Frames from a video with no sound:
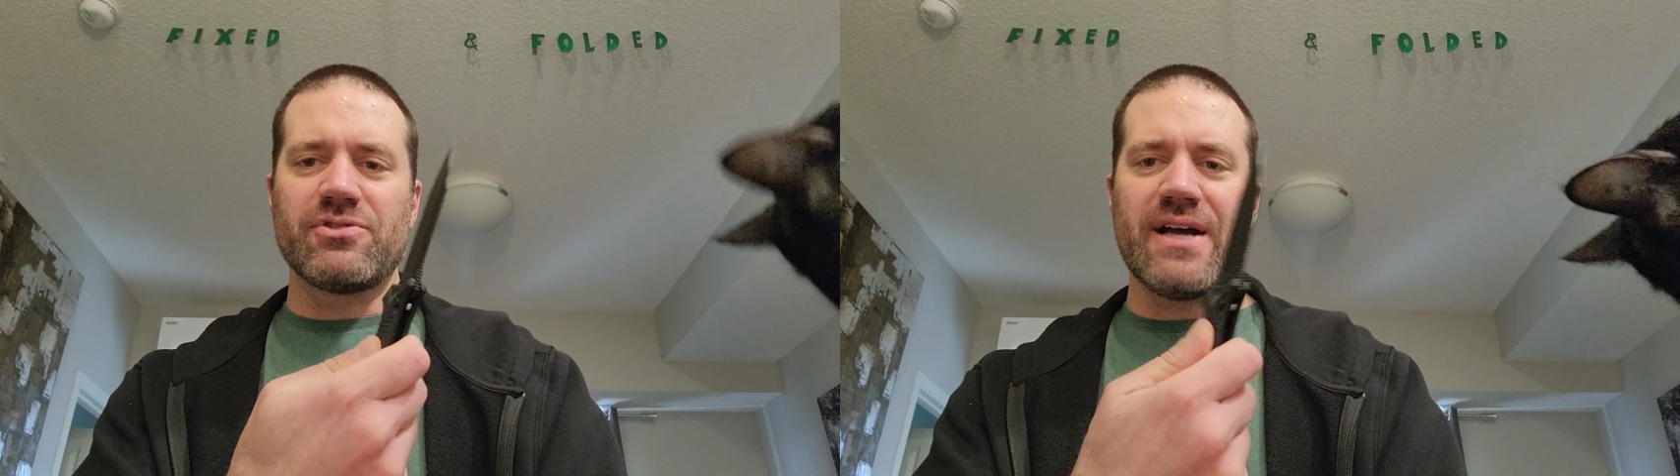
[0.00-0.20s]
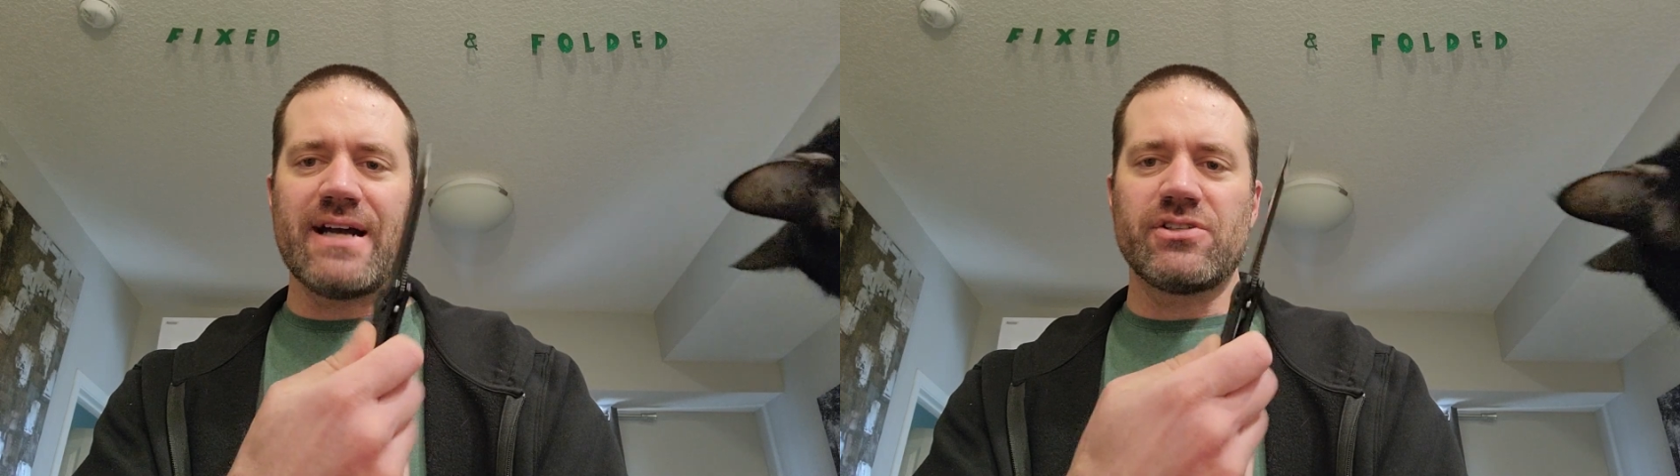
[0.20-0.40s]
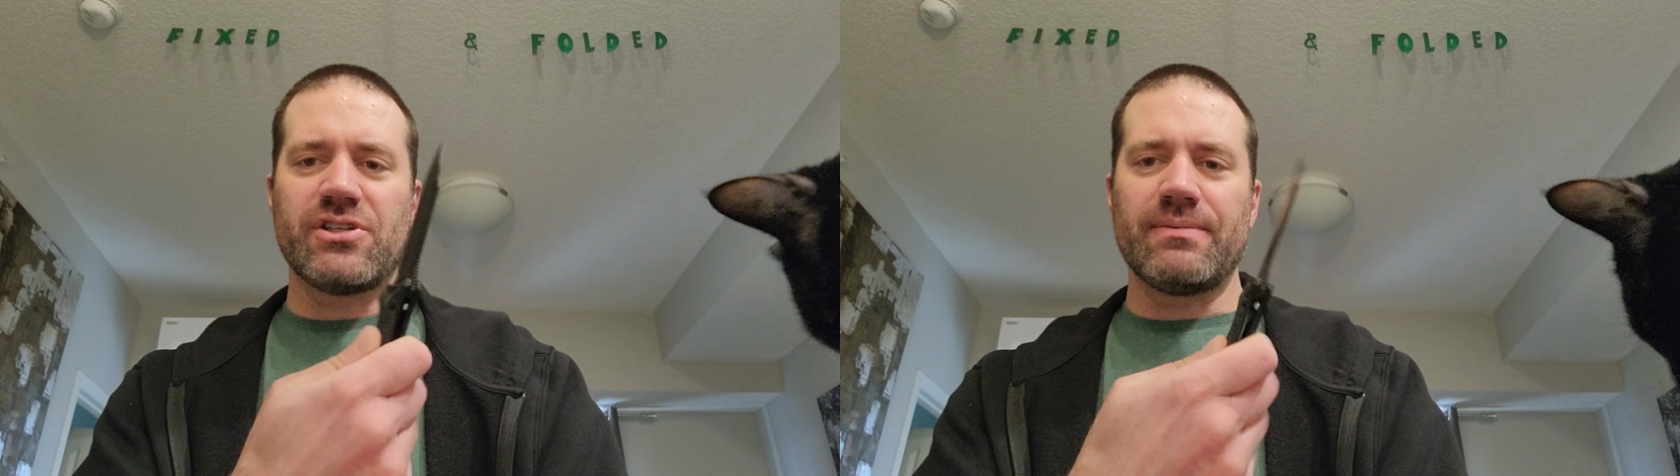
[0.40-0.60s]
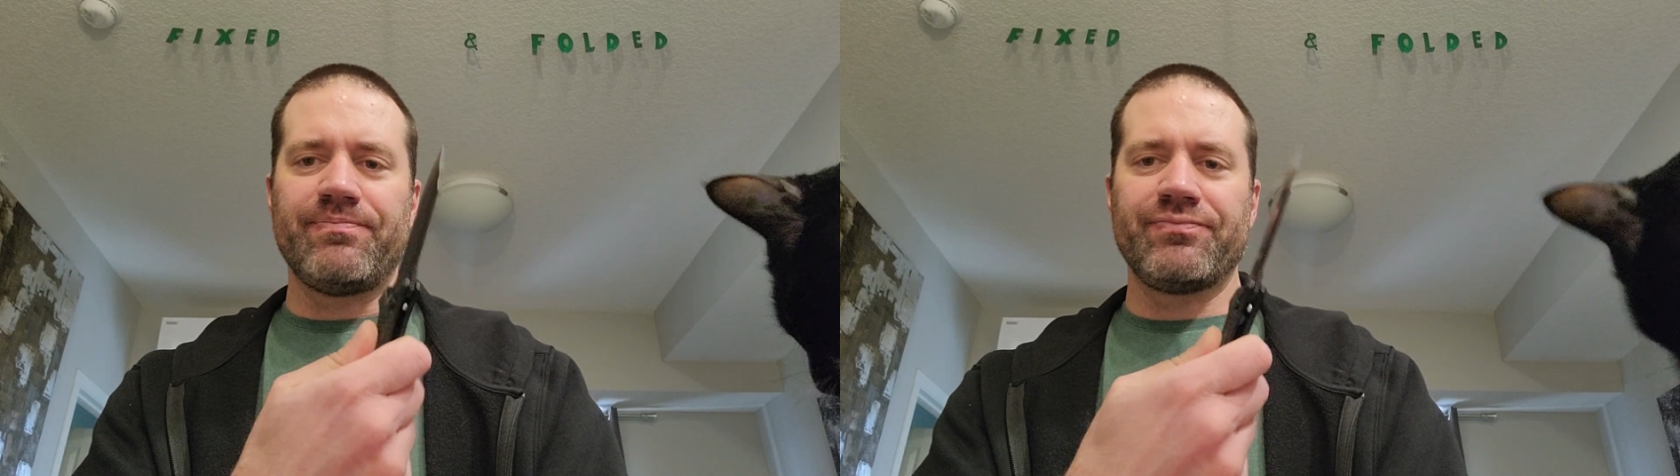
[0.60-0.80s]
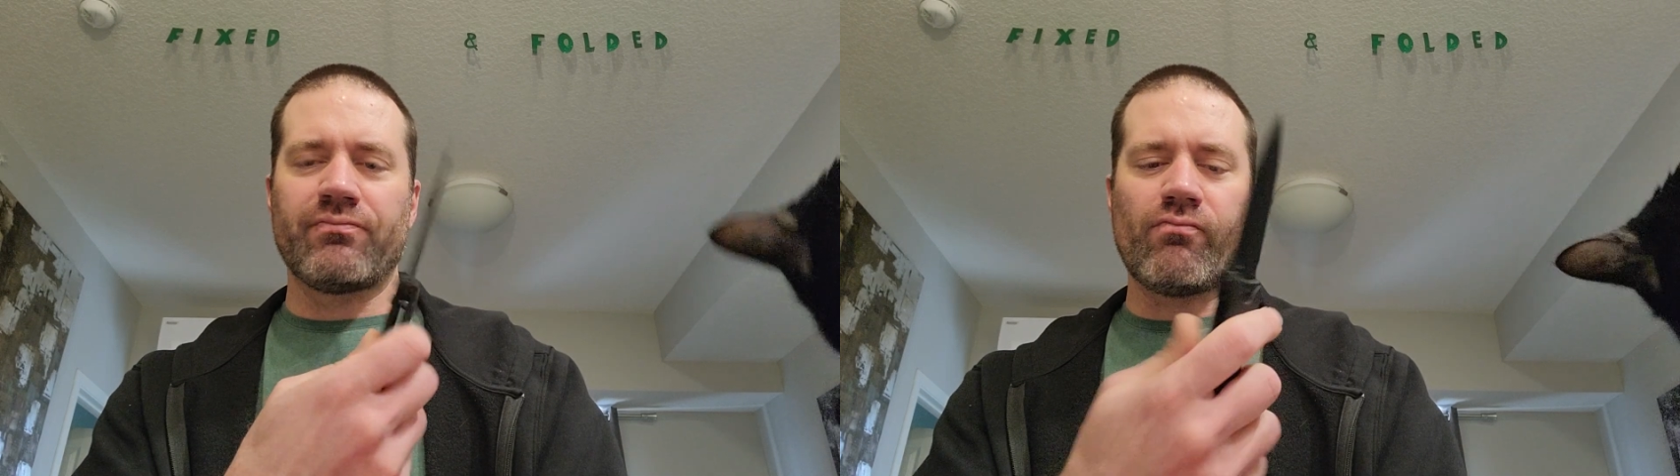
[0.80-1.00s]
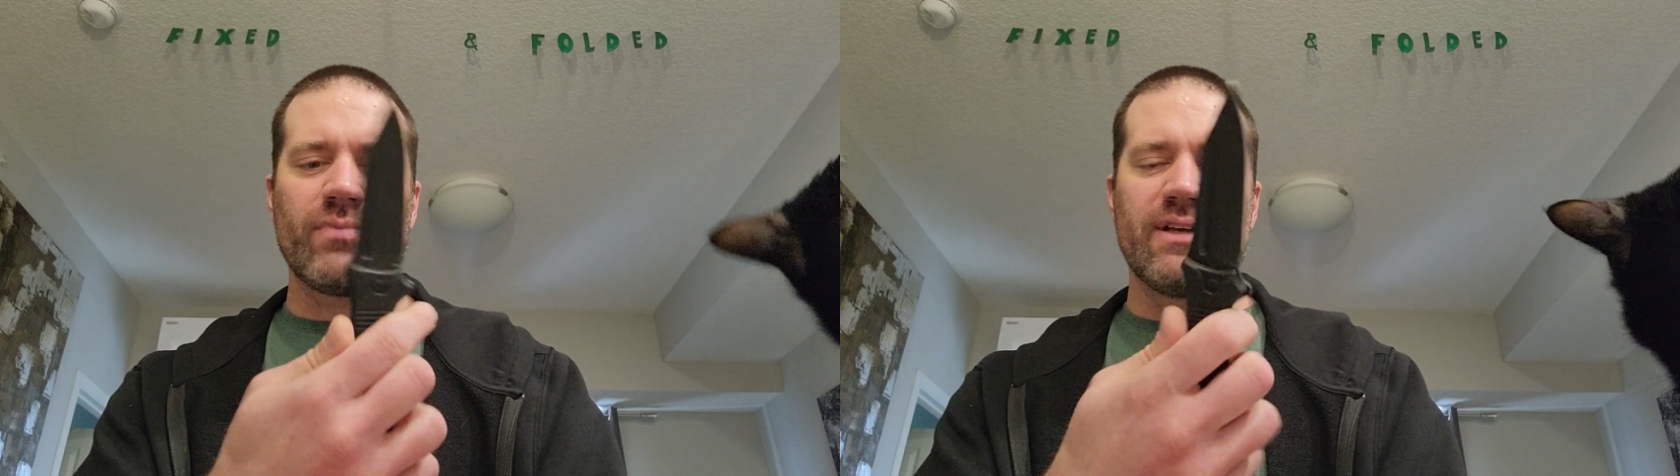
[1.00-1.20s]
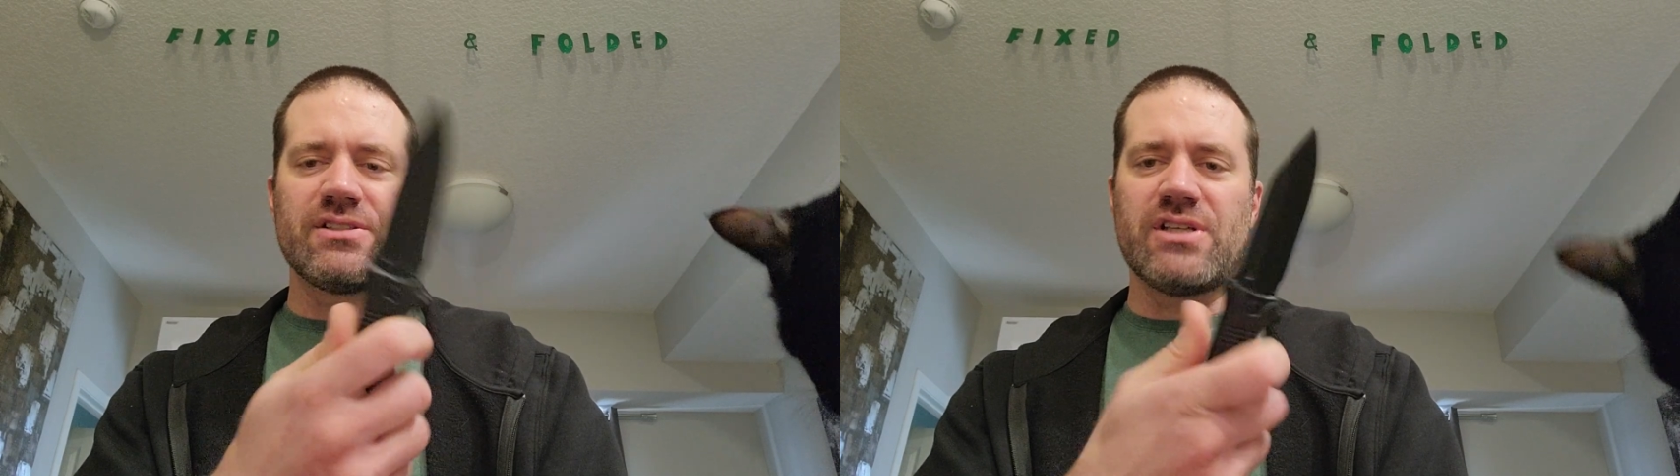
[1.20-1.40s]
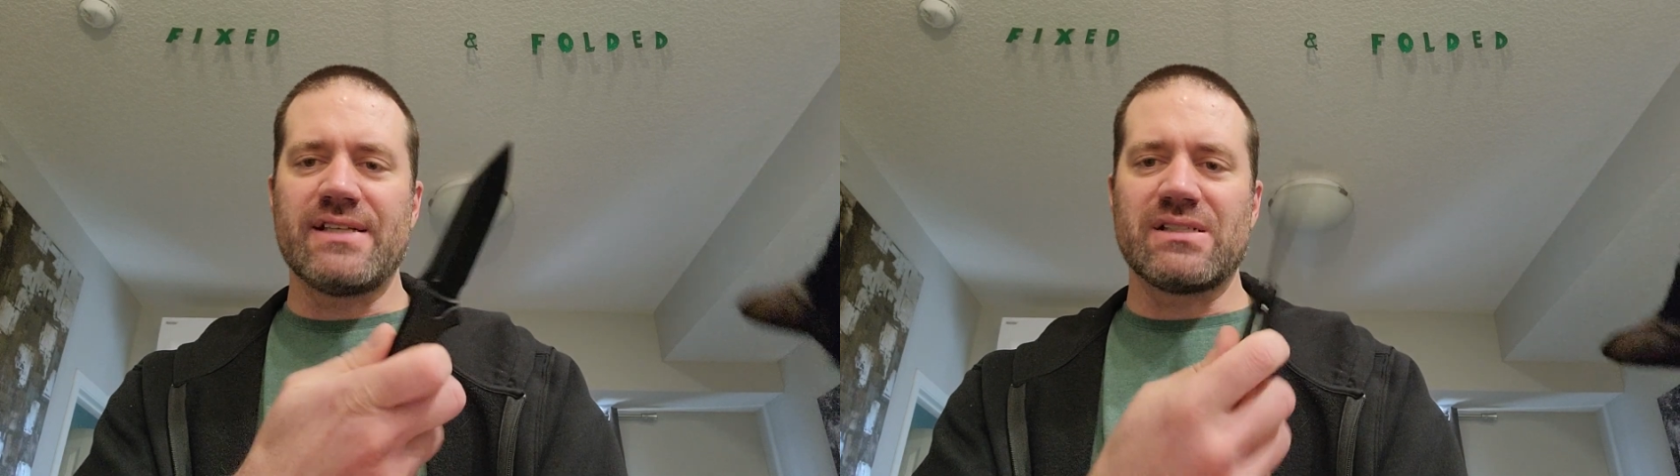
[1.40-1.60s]
traction.
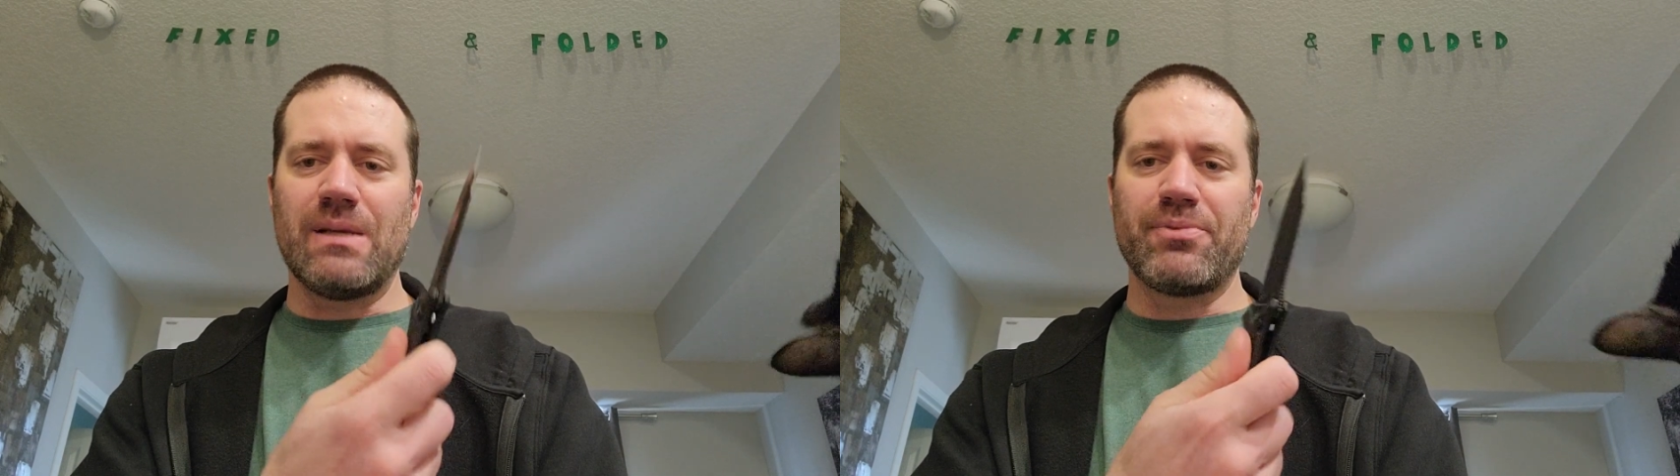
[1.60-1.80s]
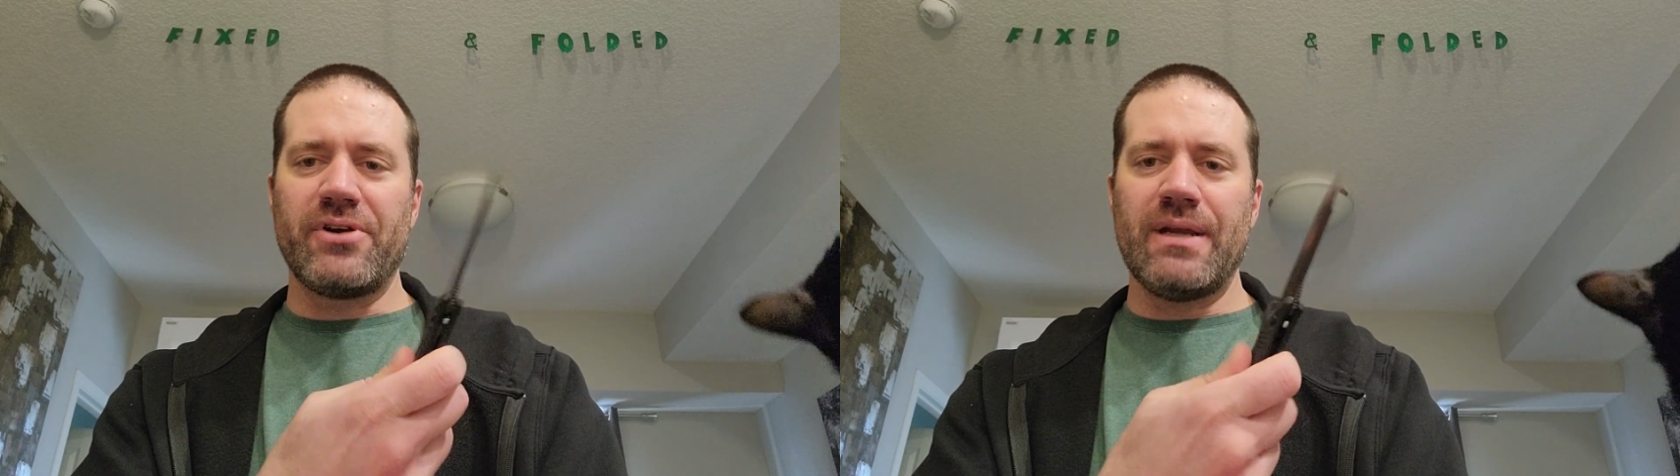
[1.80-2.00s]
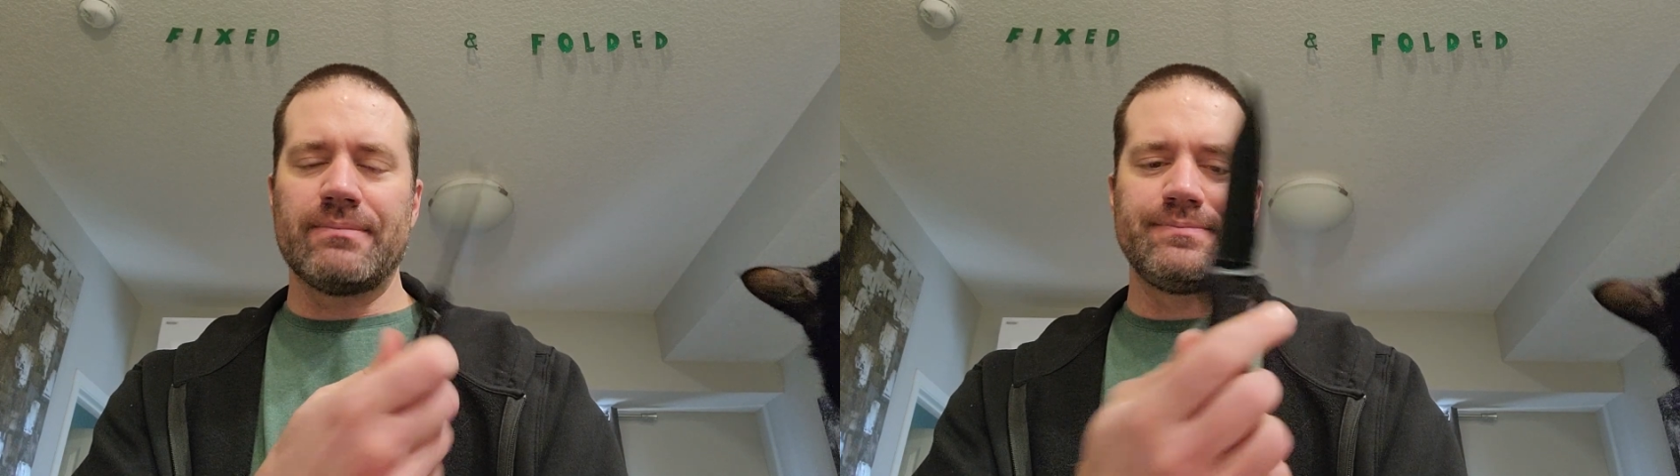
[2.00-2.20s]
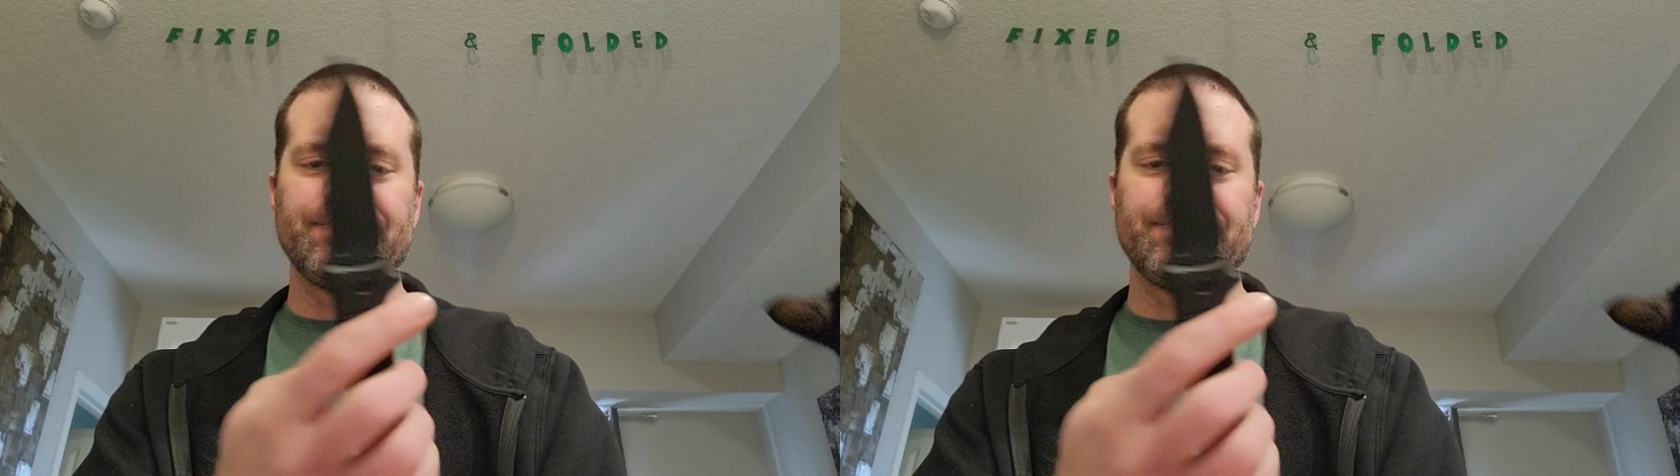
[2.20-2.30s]
It's not slippery.